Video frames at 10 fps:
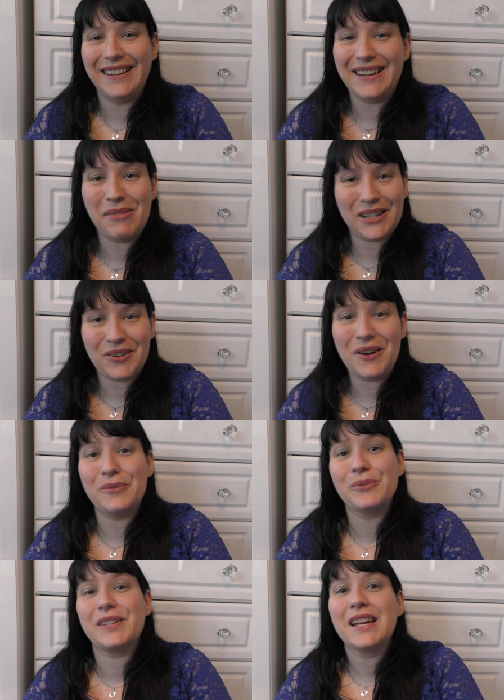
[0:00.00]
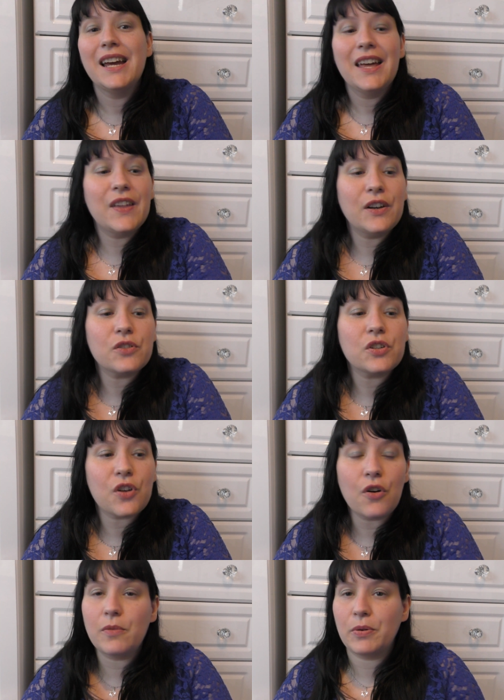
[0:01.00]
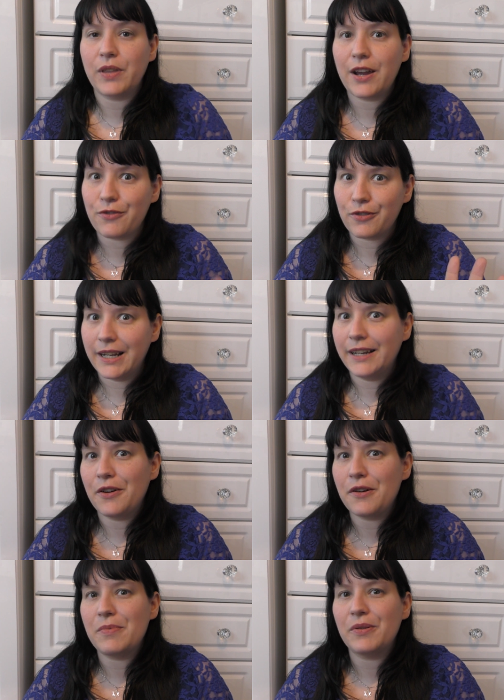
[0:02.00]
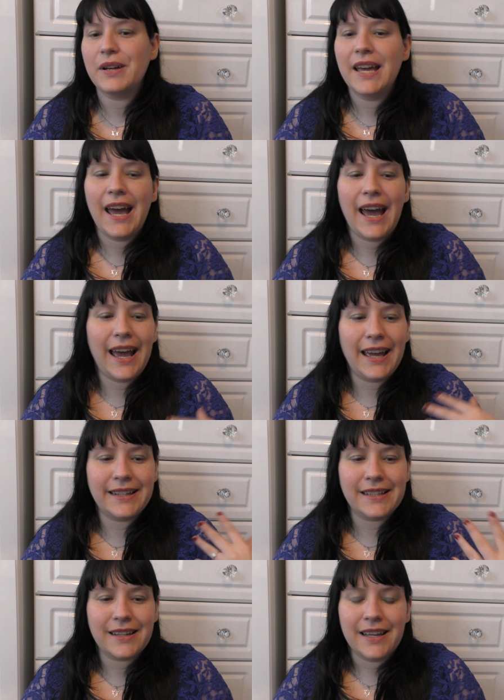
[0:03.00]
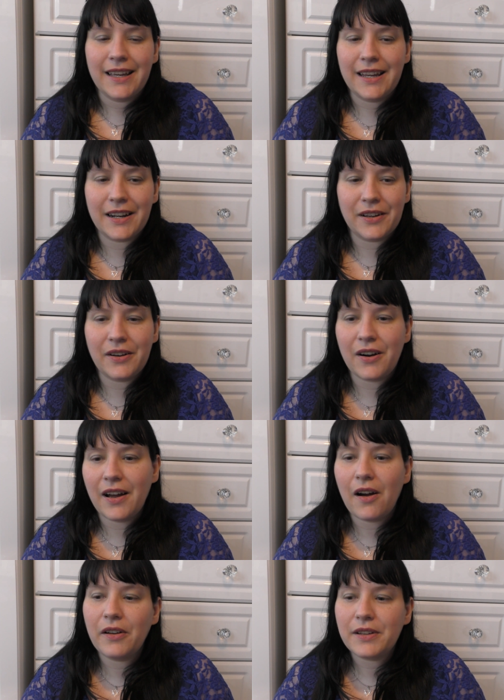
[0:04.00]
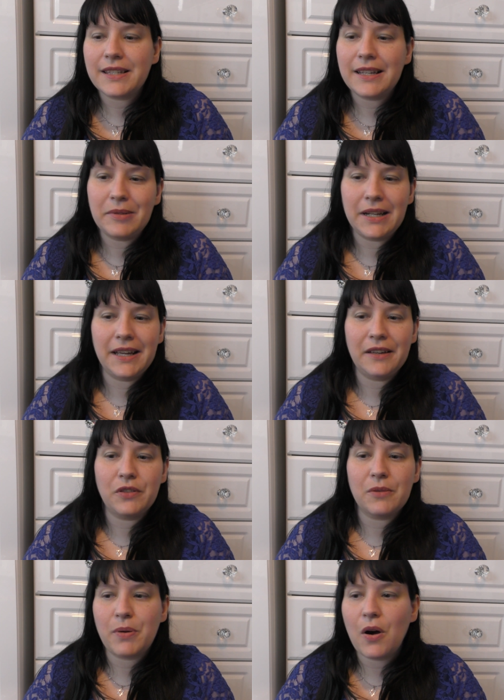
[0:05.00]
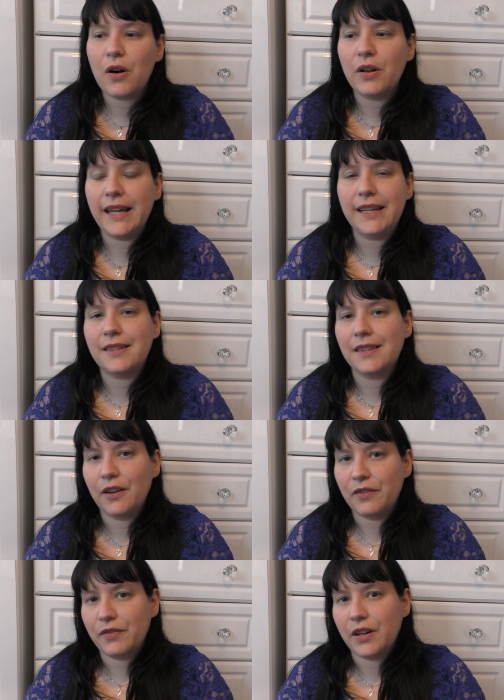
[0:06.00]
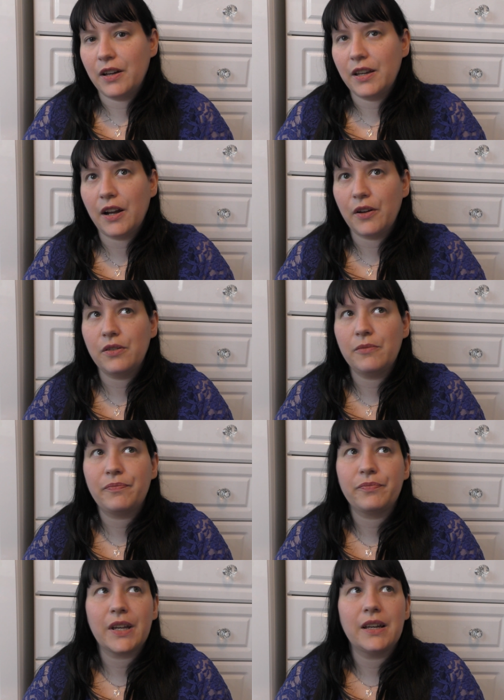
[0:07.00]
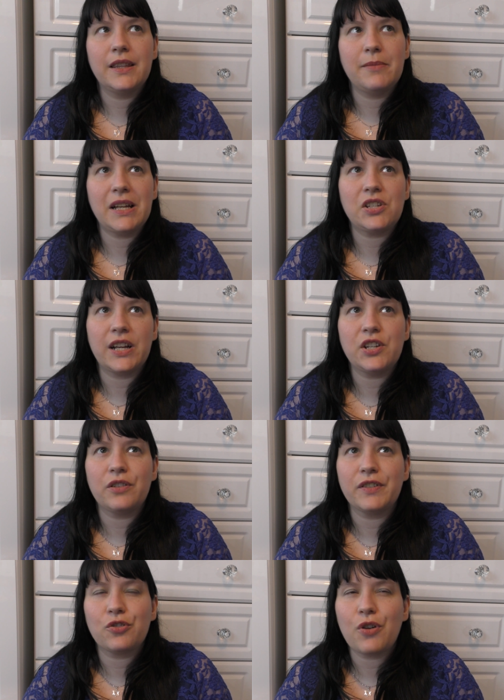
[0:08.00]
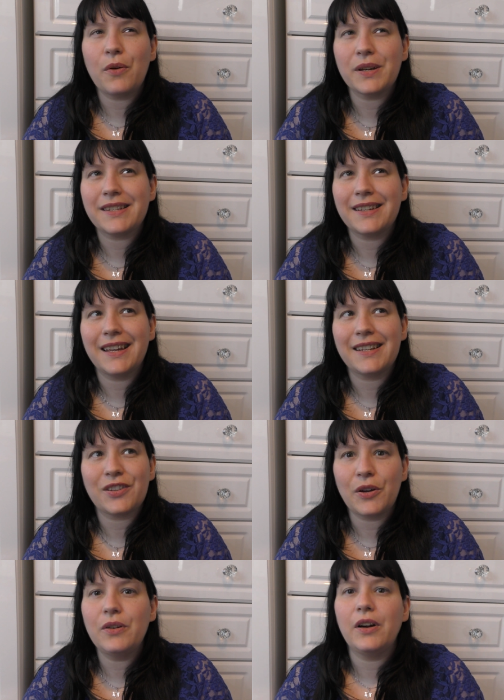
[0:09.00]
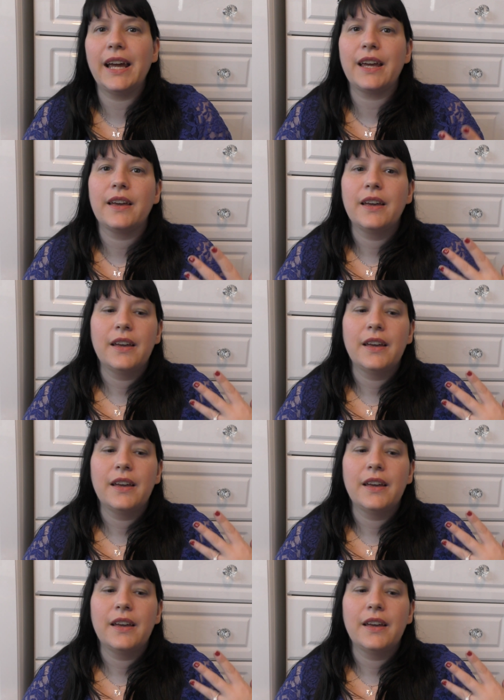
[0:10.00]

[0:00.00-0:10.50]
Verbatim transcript: like my trolls, they're not just horrible; they're really horrible. And you know, I honestly believe that partly of you know the imagination of a troll is that they're so like